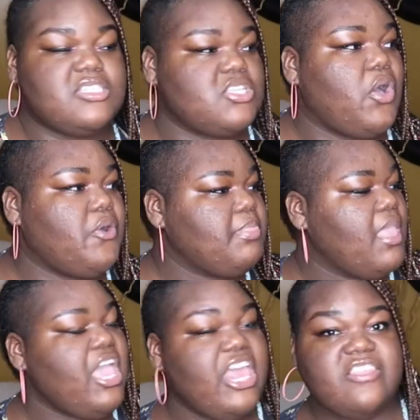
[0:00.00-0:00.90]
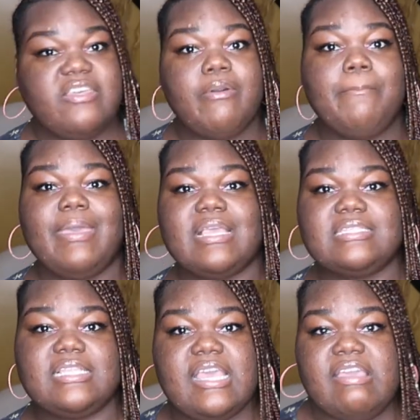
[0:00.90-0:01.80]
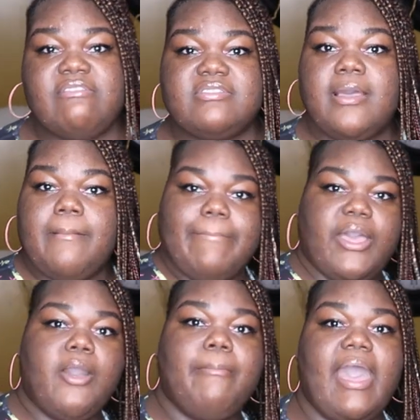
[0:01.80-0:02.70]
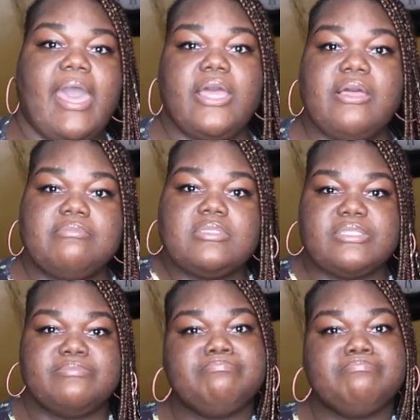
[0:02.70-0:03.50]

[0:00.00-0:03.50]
So anything with big sleeves, bell bottoms,